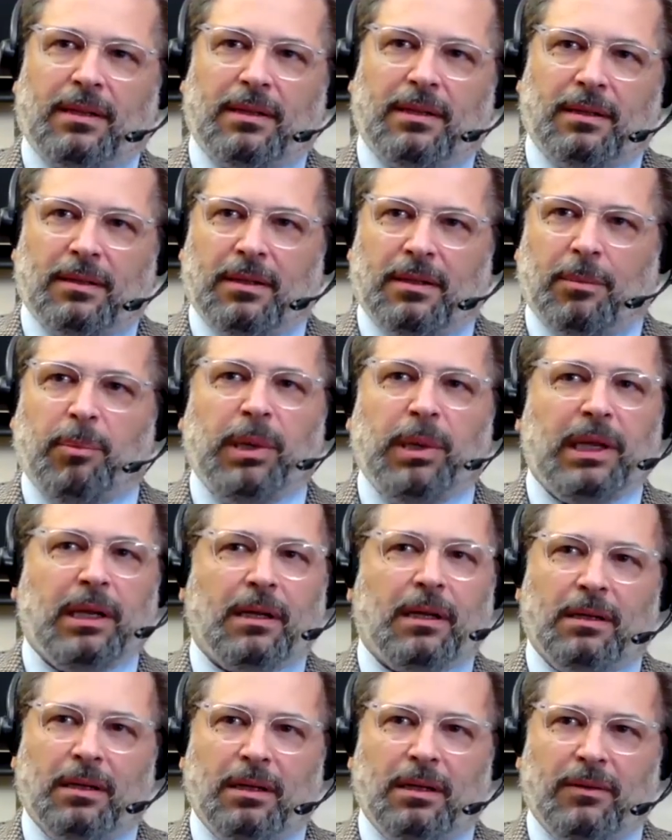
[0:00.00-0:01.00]
the, the
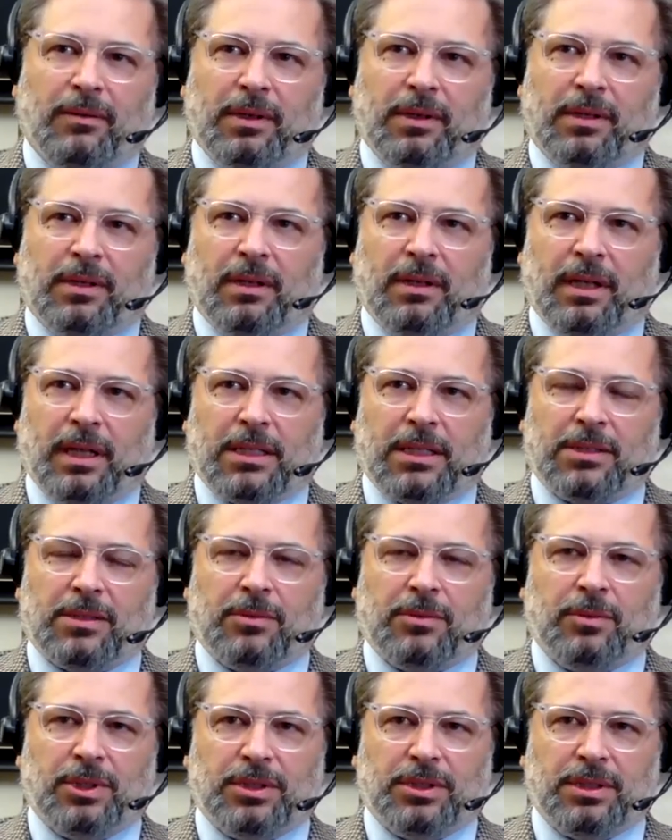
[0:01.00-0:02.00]
pinnacle of the
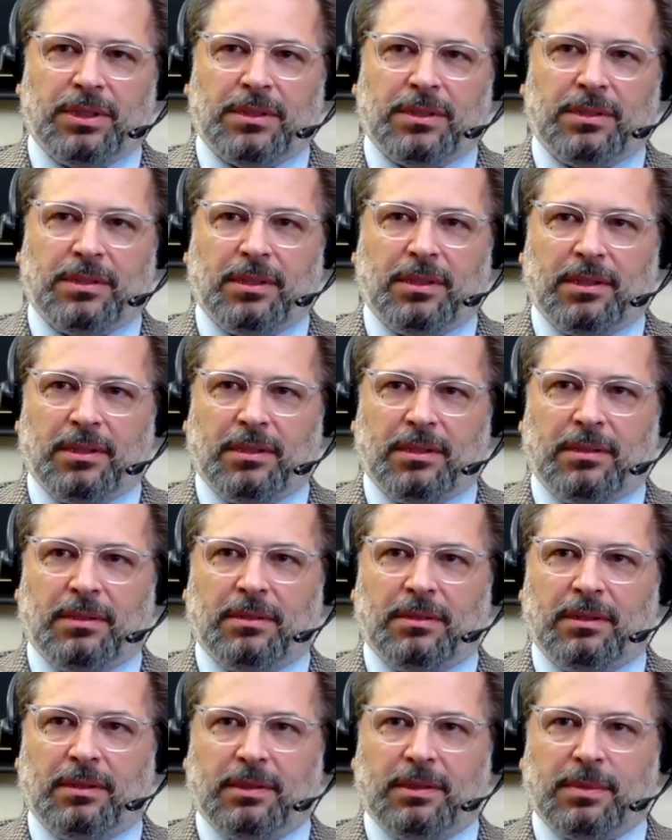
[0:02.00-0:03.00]
collection, which is
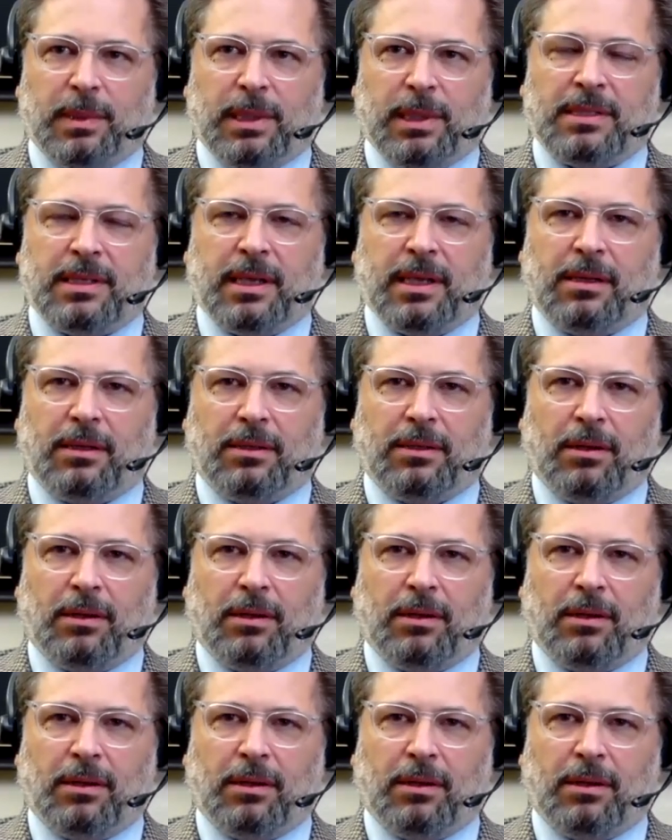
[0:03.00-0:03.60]
the split second